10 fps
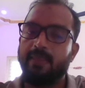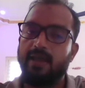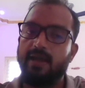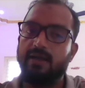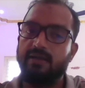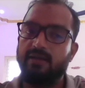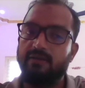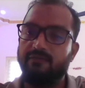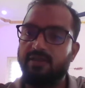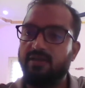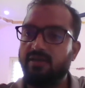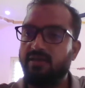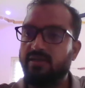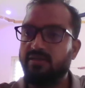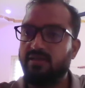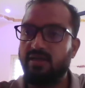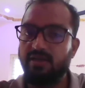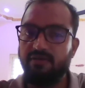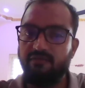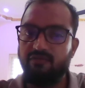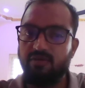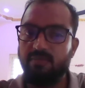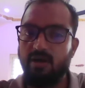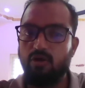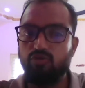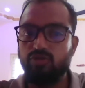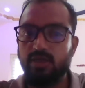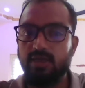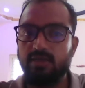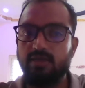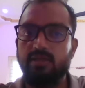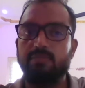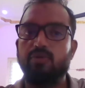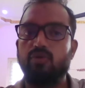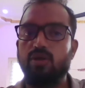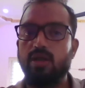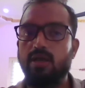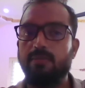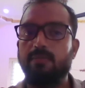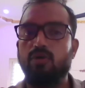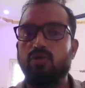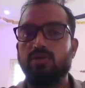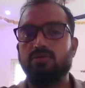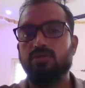and whether it is running from outside the program or